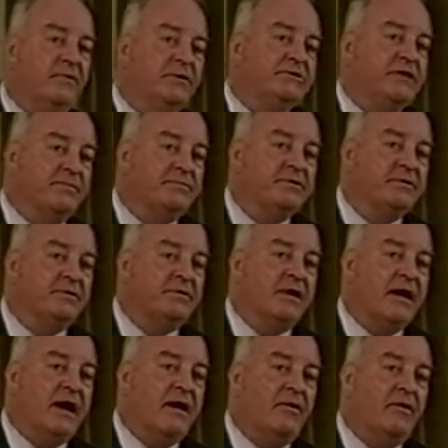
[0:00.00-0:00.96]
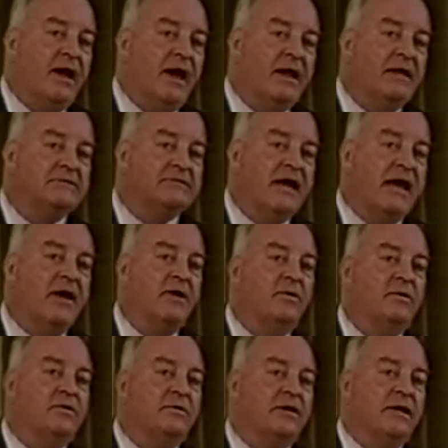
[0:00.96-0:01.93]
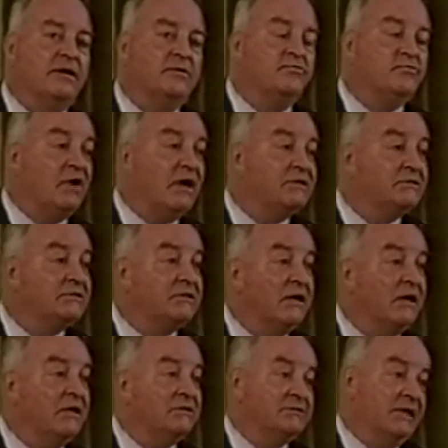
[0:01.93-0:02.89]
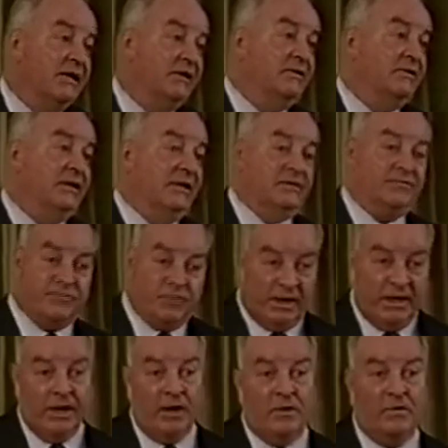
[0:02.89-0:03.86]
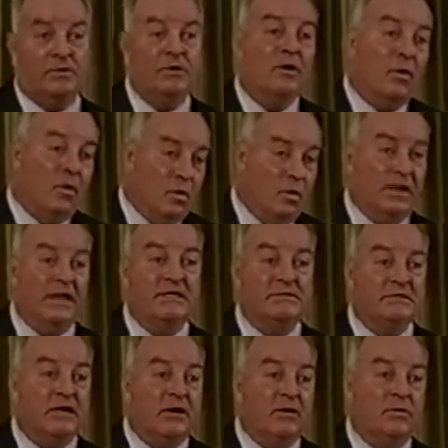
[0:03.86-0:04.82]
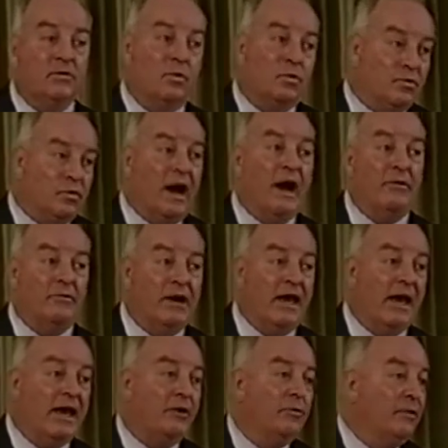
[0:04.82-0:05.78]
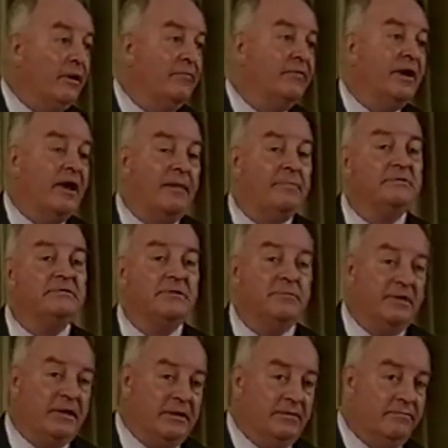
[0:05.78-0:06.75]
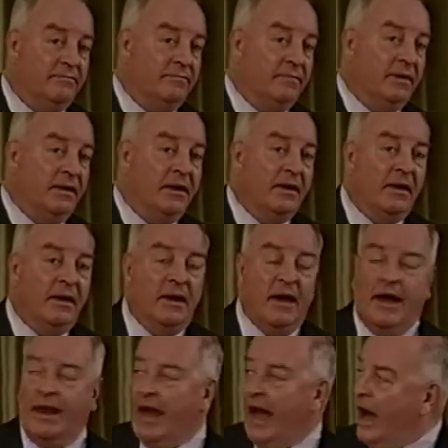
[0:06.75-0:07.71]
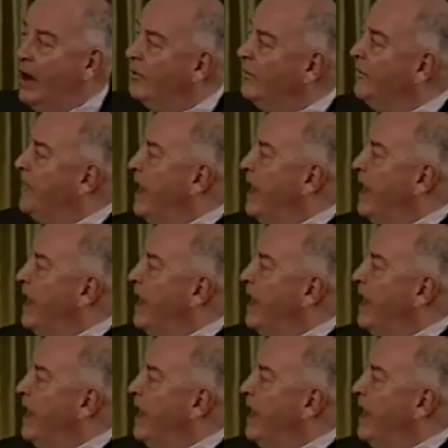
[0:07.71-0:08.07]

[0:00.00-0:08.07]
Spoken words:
which up till now has held in trust our title deeds, freehold or leasehold or crown land or whatever it happens to be. And out of